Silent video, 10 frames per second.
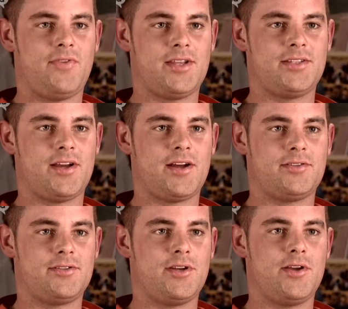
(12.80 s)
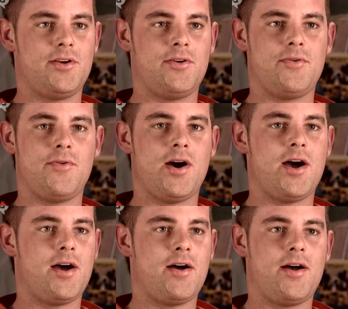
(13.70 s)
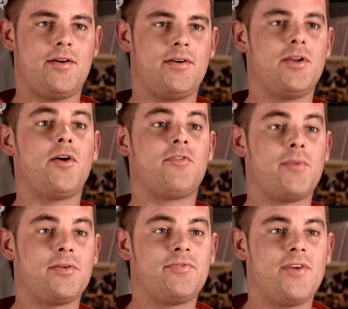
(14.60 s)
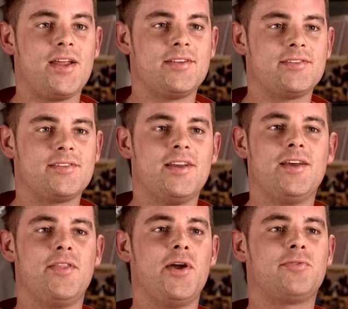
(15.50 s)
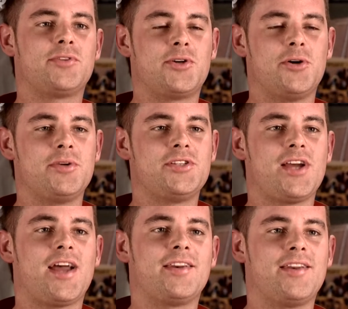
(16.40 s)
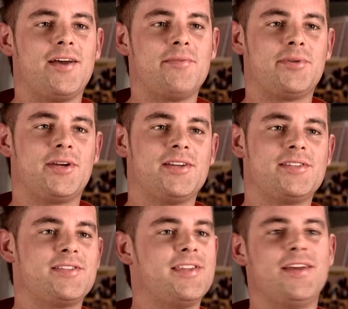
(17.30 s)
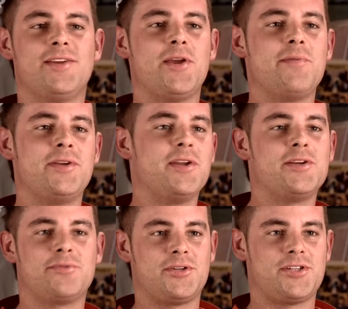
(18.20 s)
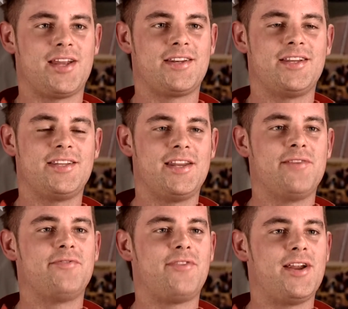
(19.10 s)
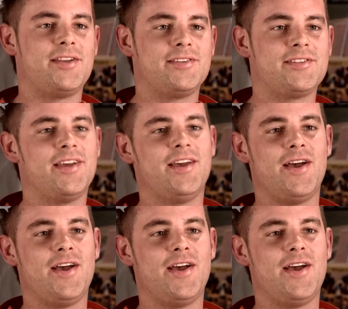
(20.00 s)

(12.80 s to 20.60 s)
fitter to a lot of my friends, they often call me Chandler because nobody knows what Chandler did in Friends.